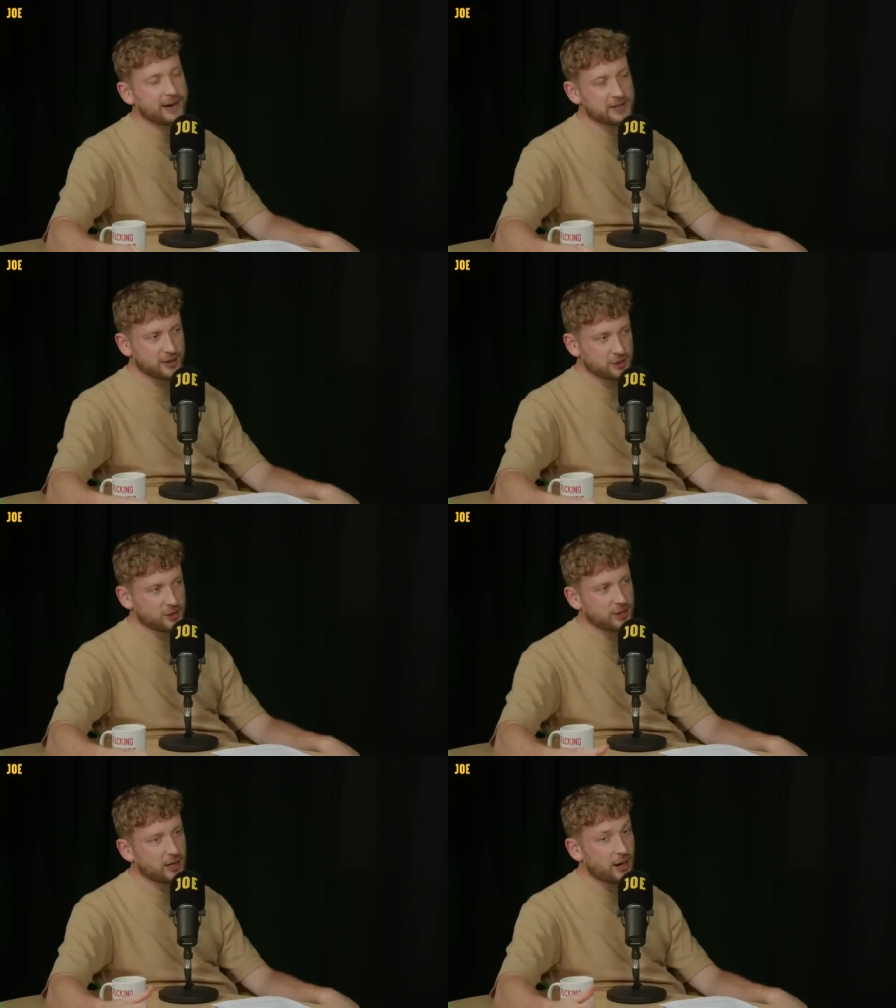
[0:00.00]
carrots
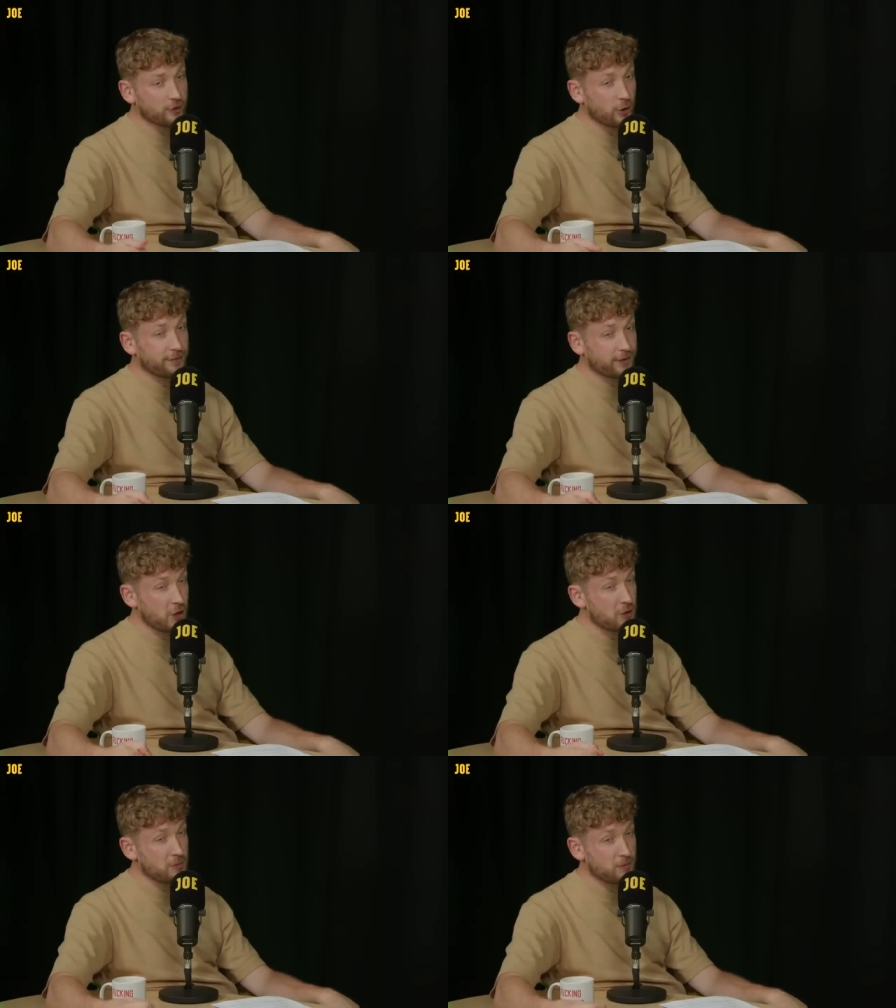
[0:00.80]
next year. Yeah, I've got a
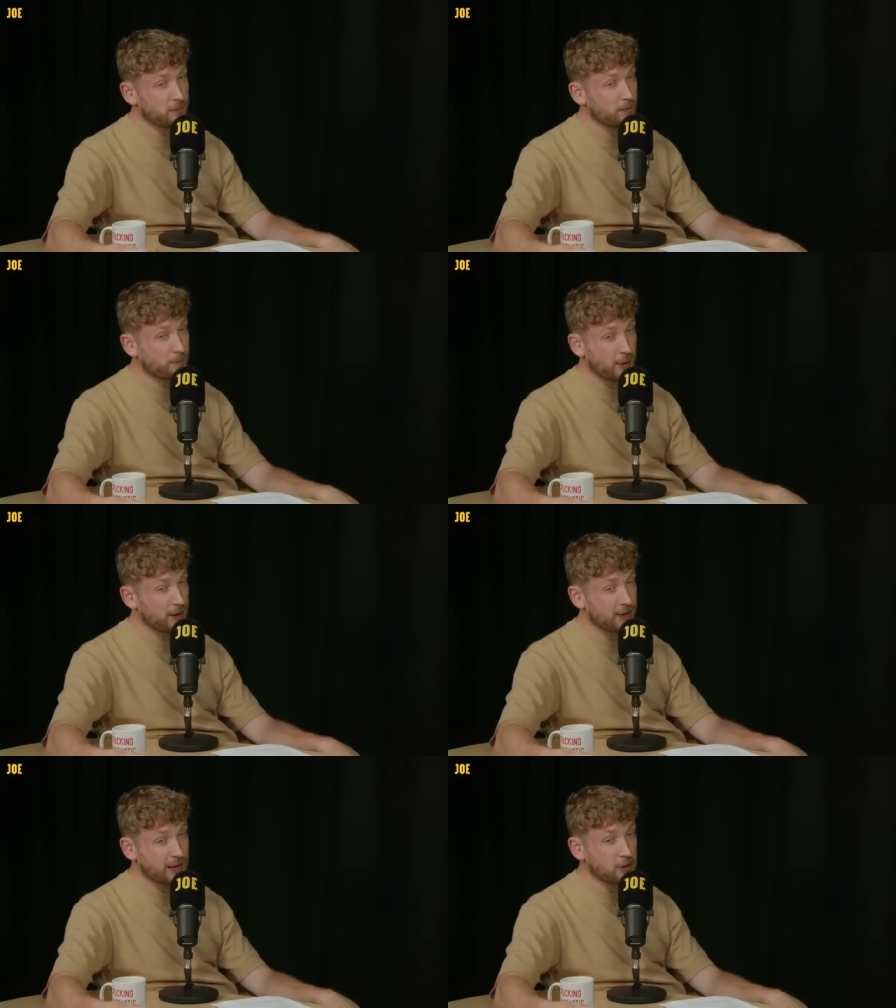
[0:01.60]
few,
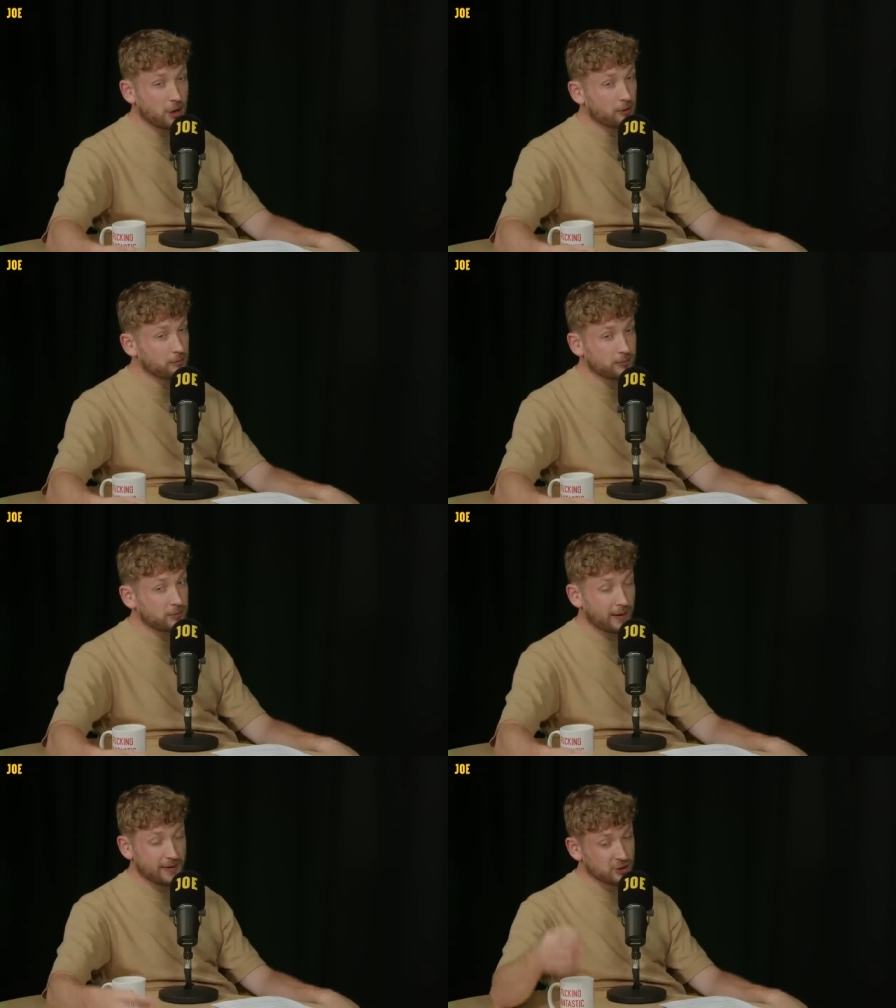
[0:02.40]
but they're not
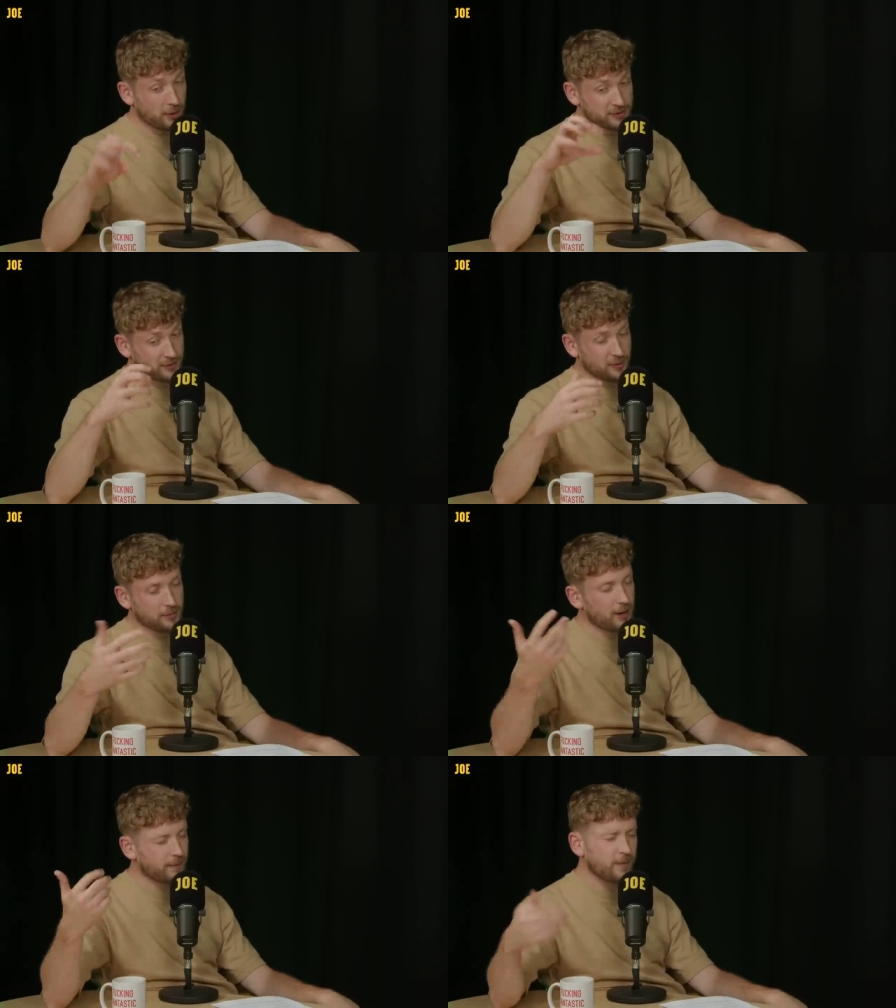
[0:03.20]
like the tops of
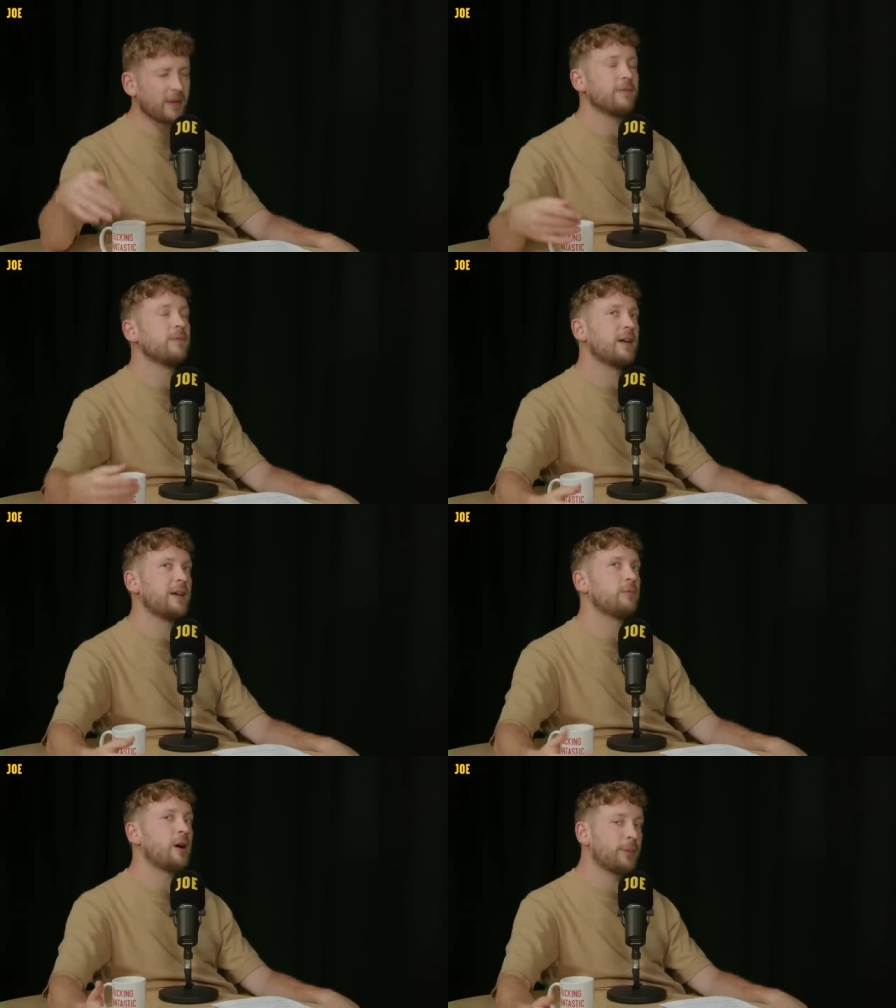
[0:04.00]
them. I
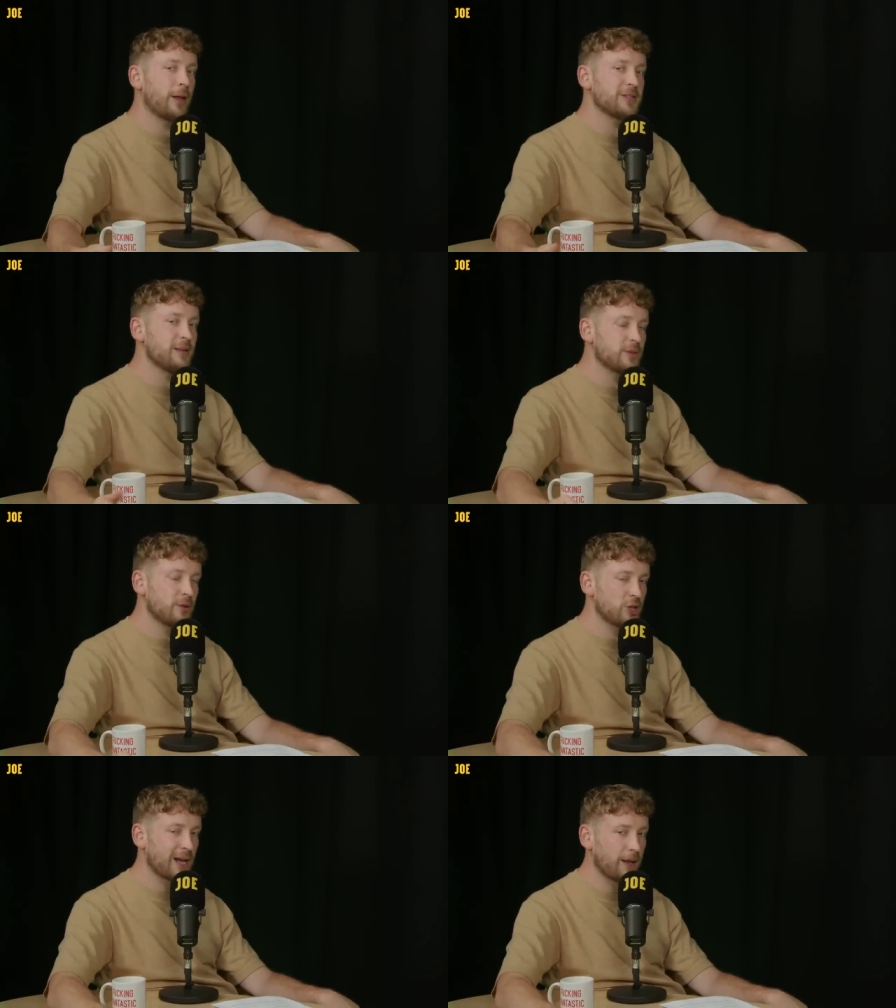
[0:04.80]
planted them
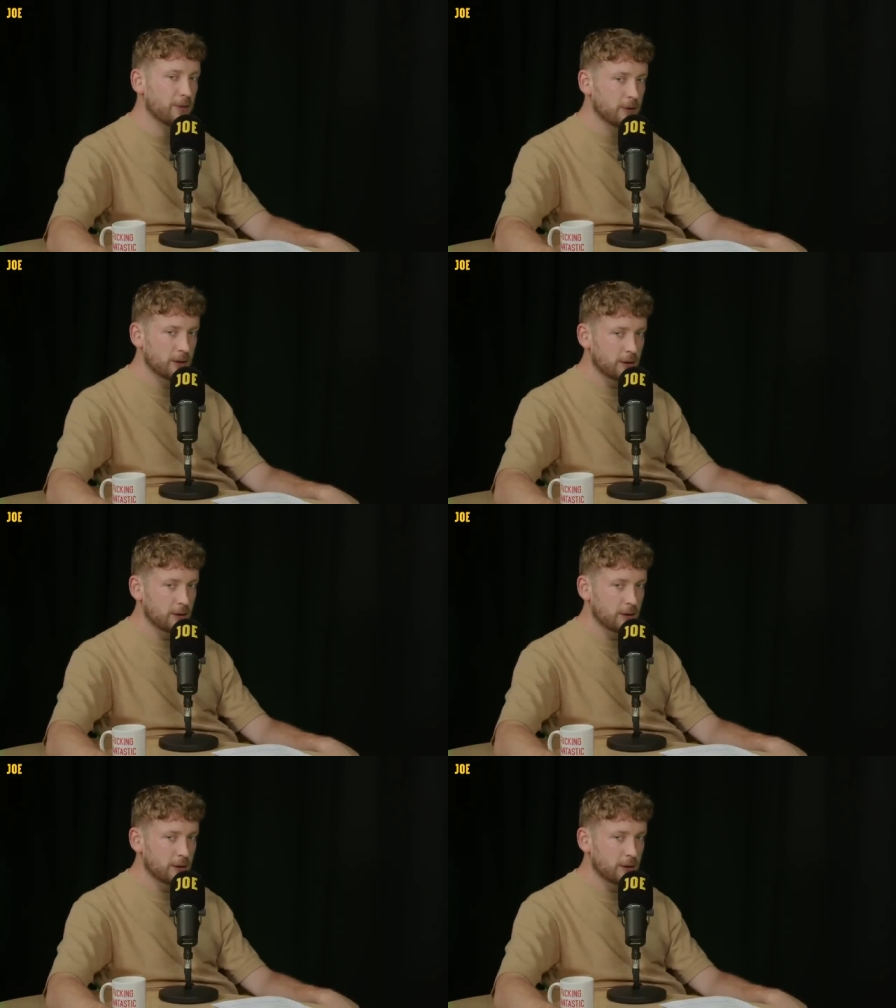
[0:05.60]
too shallow.